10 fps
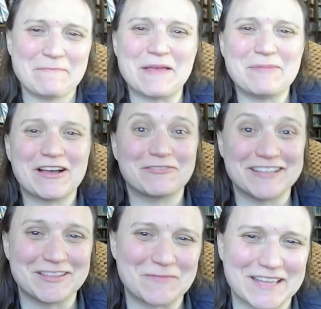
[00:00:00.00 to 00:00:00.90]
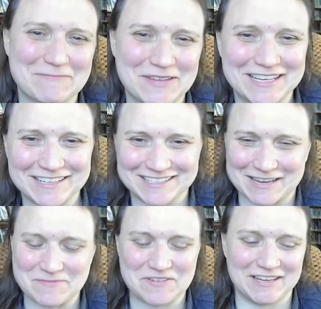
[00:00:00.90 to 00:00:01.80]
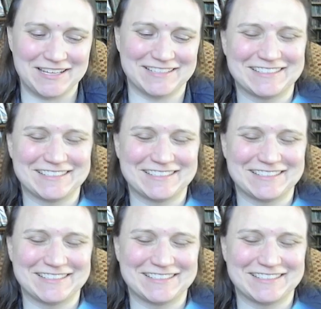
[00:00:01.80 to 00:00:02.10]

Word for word: Maybe I'll read the Wikipedia summary.